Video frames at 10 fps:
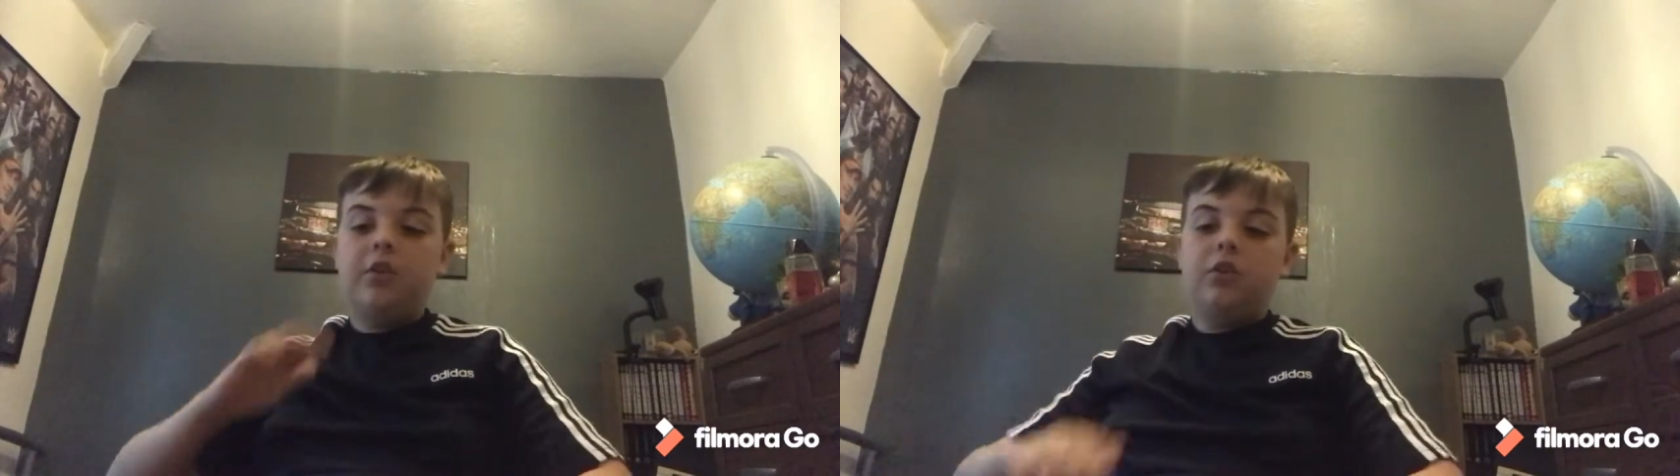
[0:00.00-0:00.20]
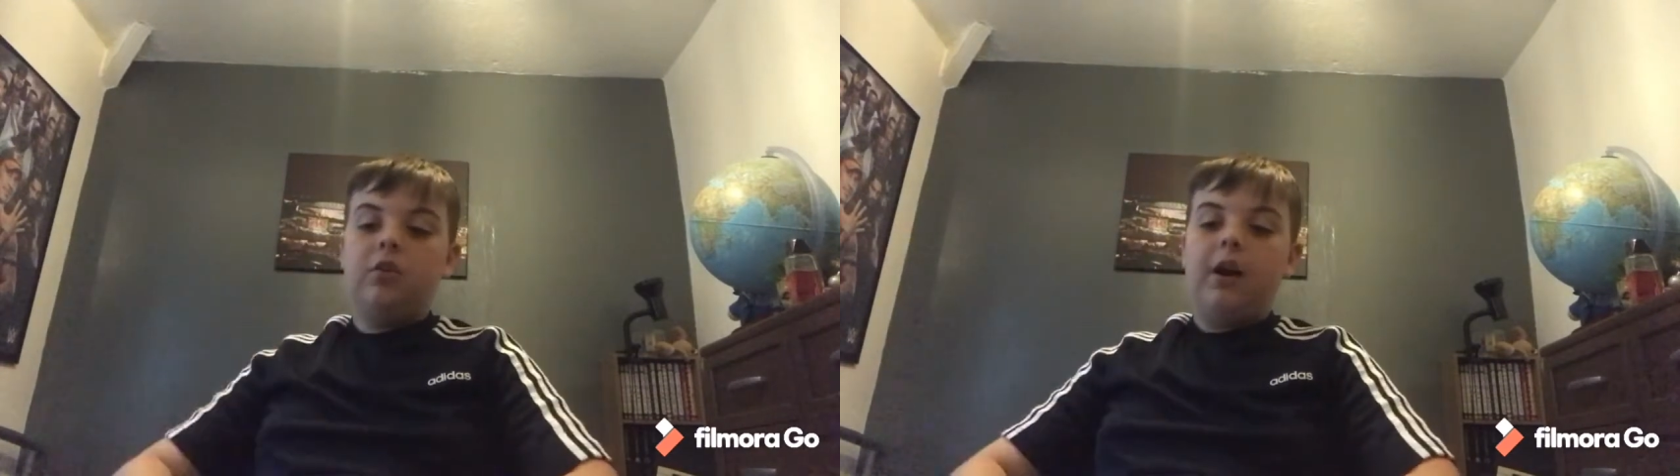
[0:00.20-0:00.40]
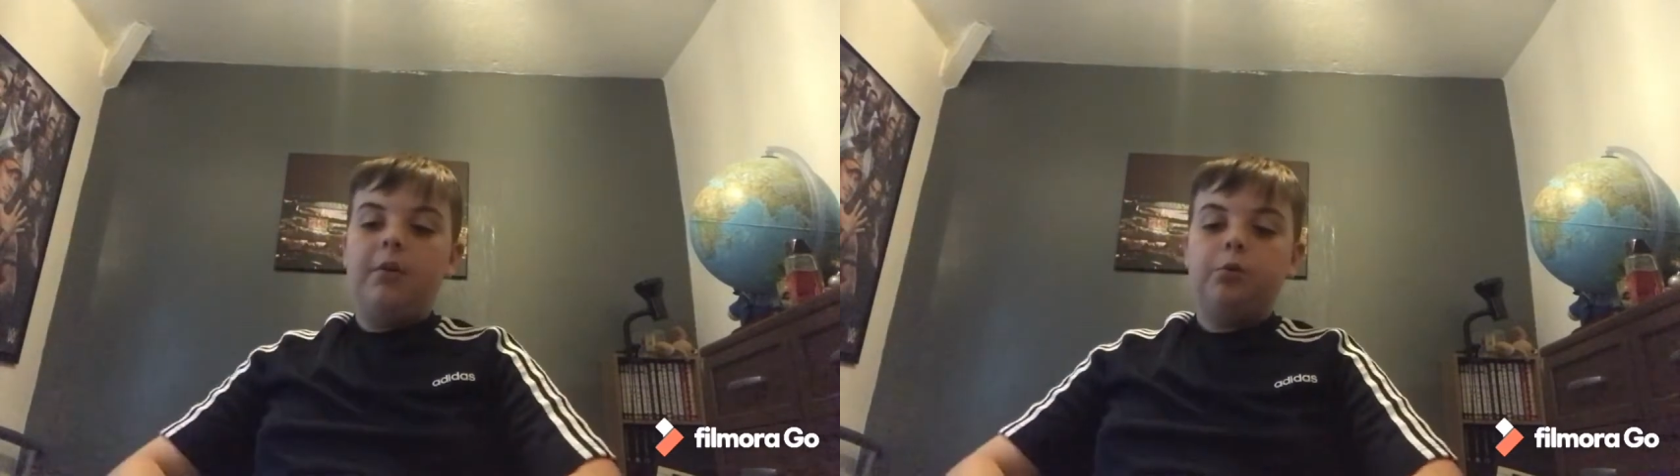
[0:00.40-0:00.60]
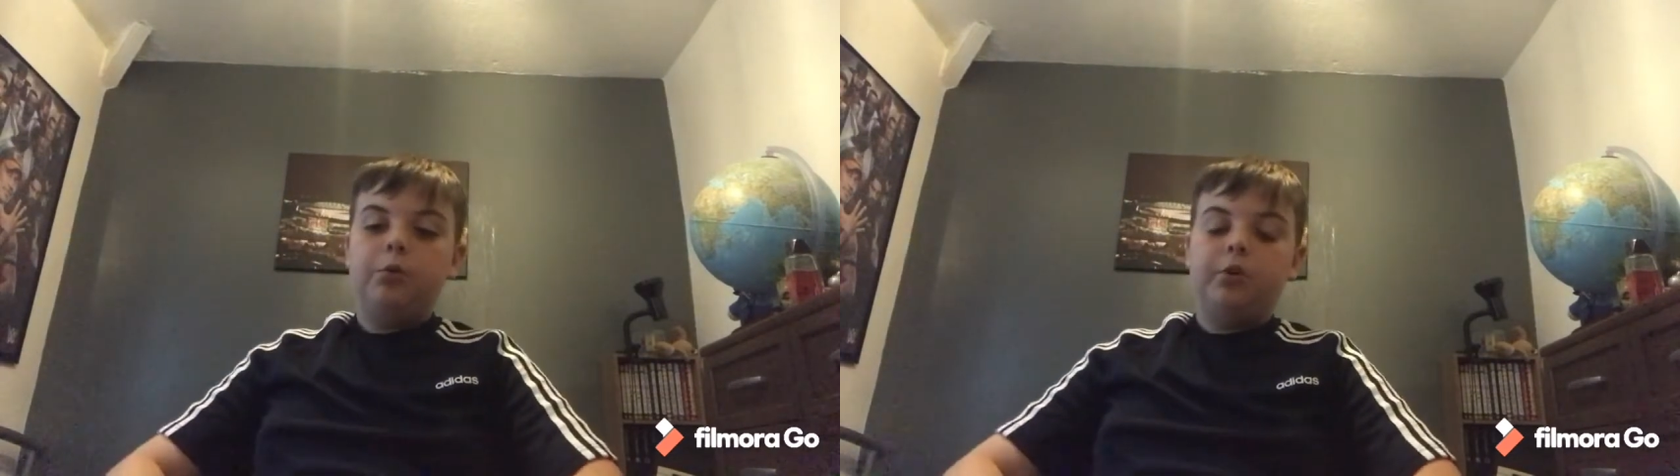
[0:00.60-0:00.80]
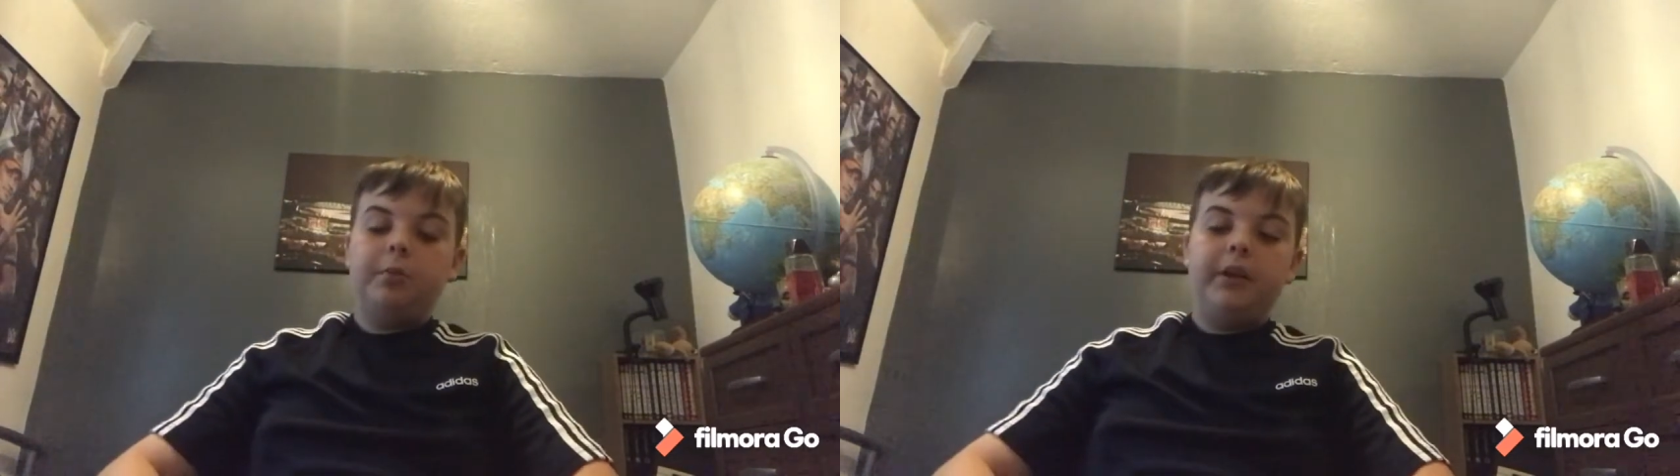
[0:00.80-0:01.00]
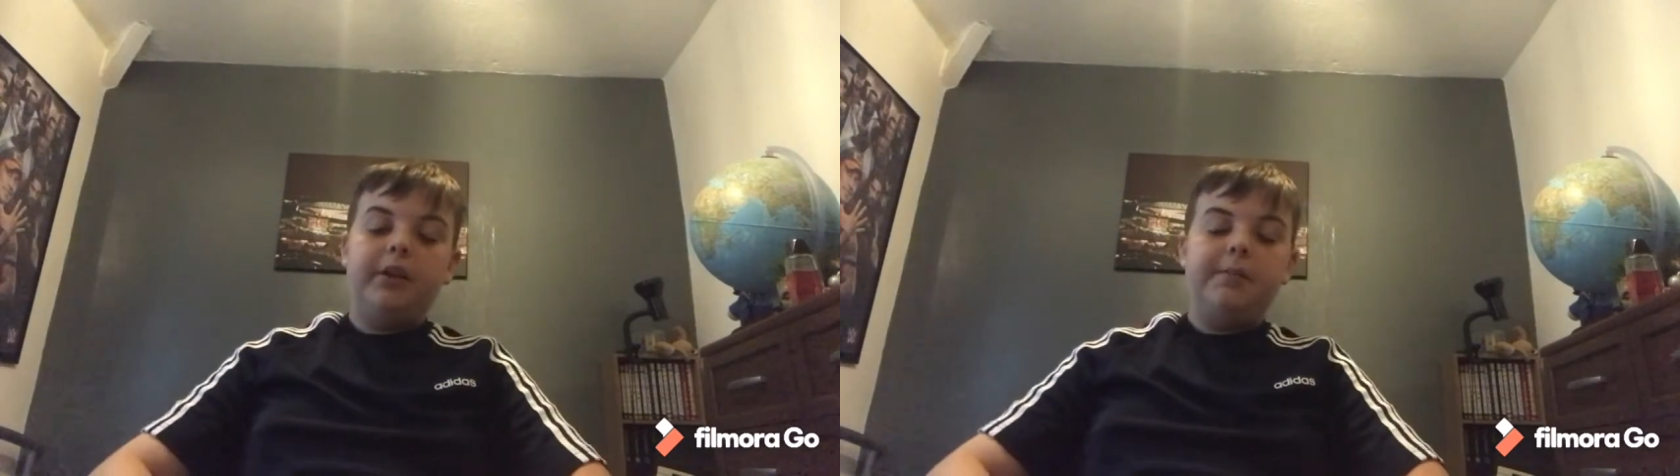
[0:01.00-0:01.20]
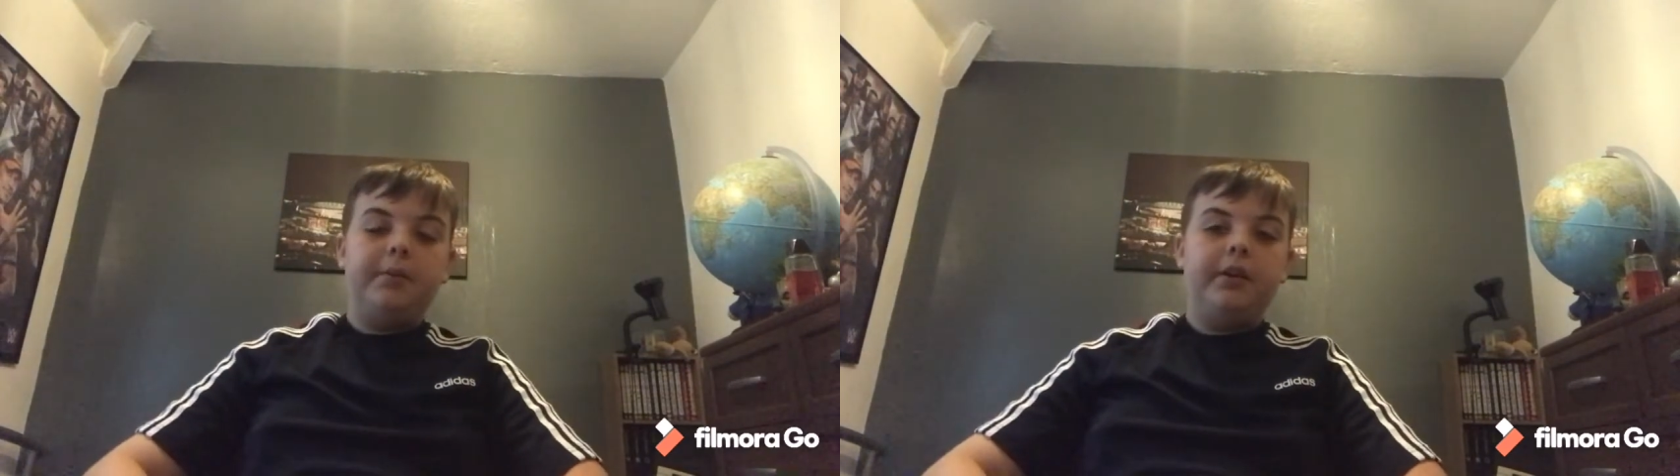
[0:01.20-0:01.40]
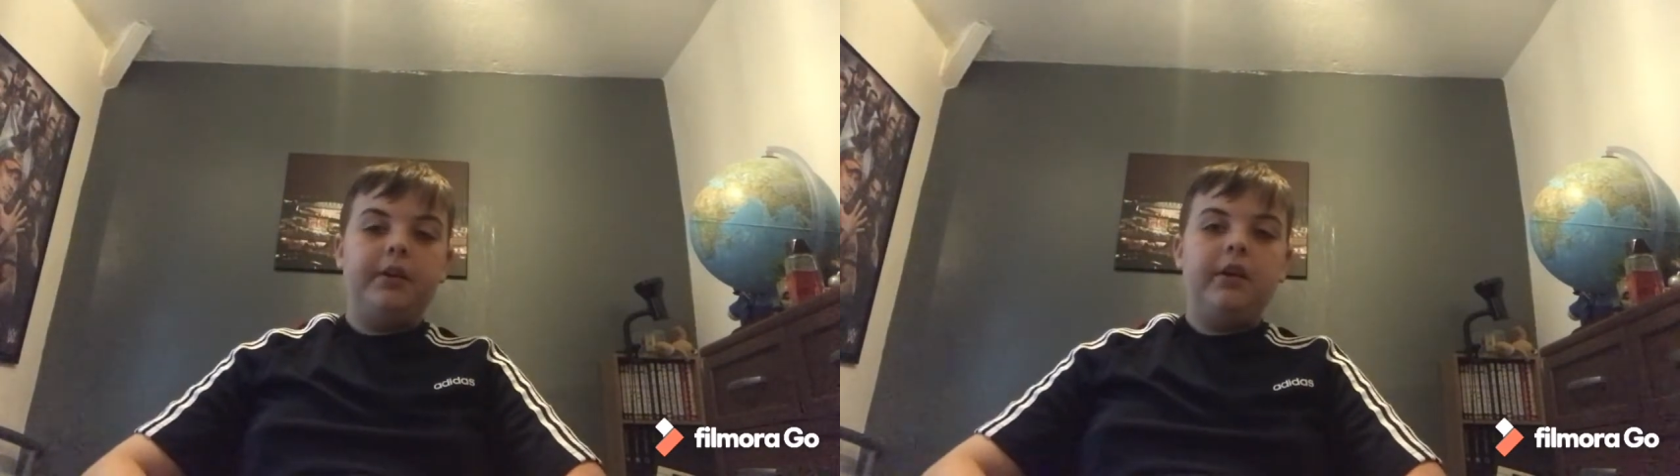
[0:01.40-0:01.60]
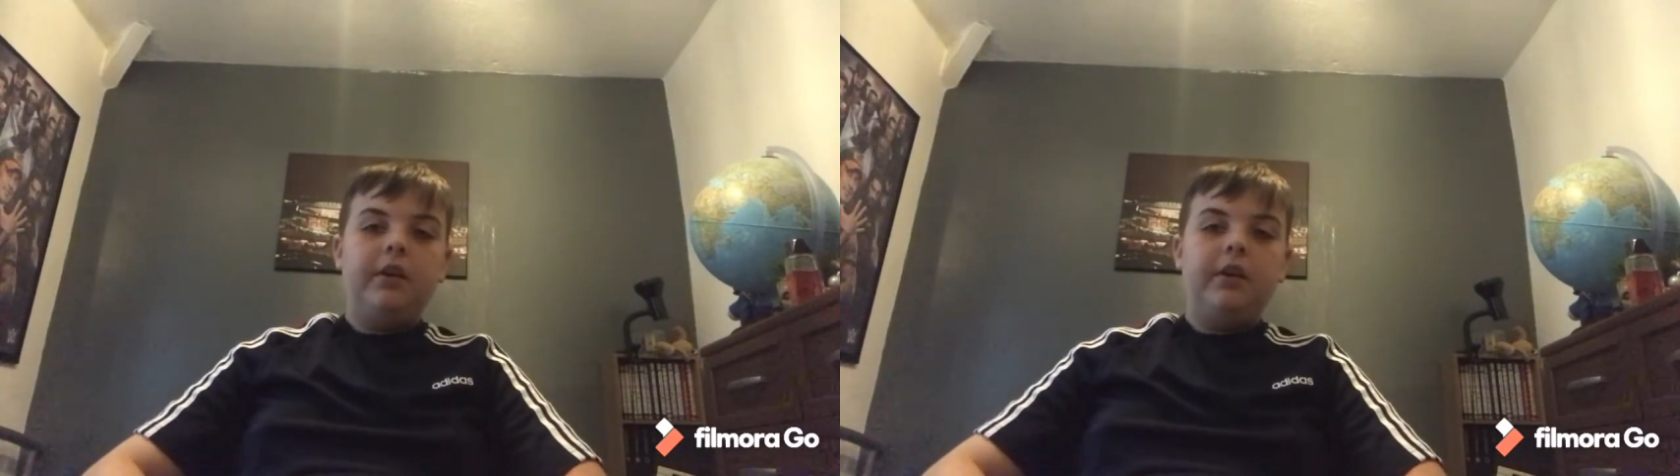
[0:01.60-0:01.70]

don't know how to explain it, but